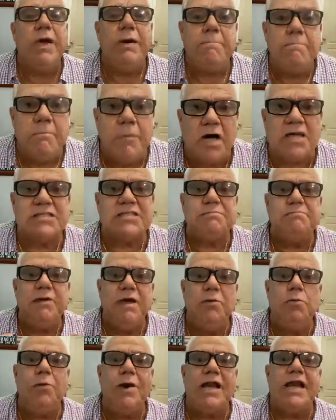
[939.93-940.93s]
We
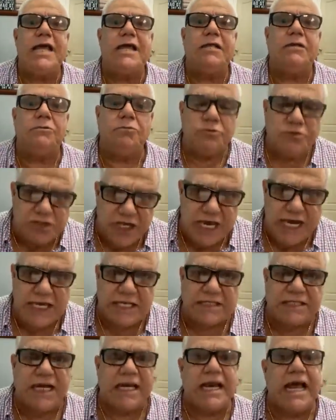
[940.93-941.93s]
must be willing to
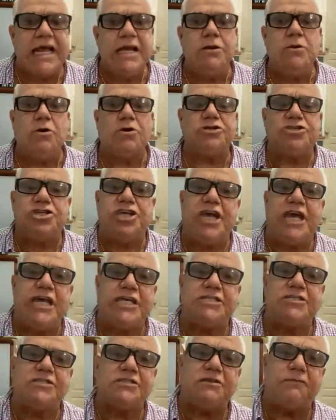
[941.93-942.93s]
change. And I know
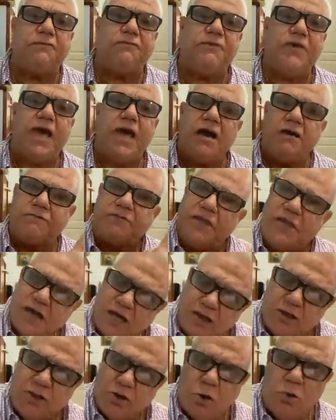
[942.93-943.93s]
change is the fear of
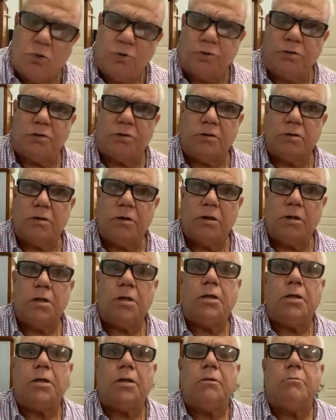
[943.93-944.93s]
the unknown.
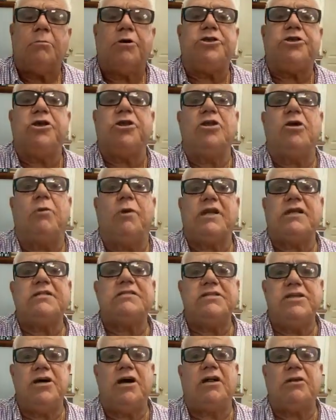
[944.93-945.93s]
But you know what
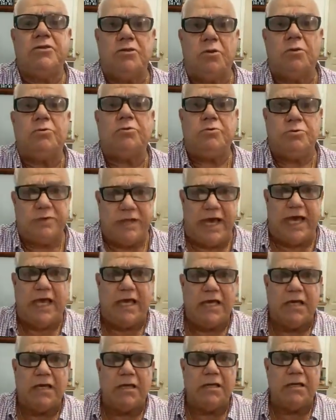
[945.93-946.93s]
is the unknown
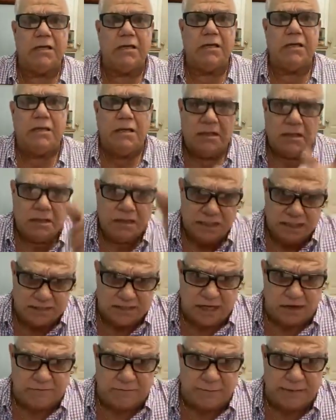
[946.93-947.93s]
today?
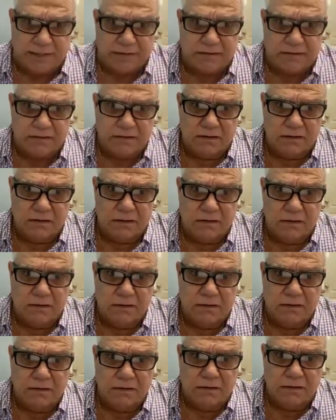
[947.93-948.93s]
This government.
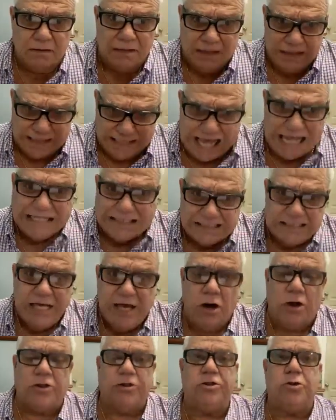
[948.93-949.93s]
That's
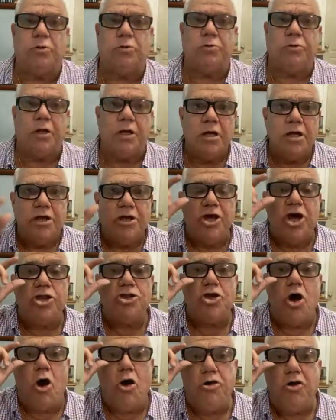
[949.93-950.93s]
the unknown.
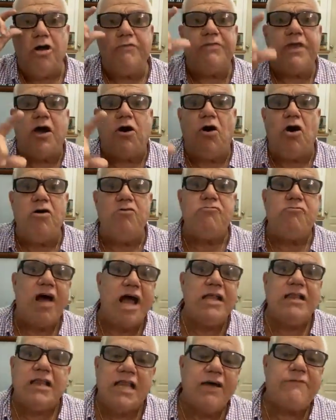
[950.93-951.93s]
You don't know if they're going
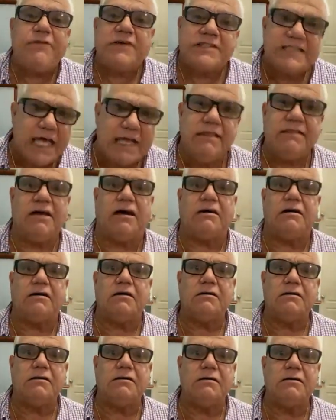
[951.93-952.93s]
right, left, or
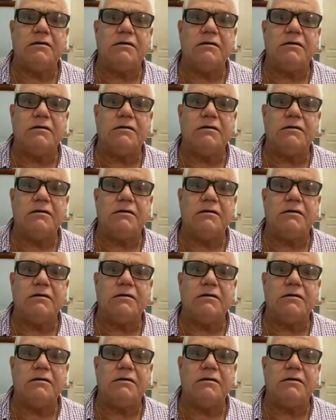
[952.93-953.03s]
center.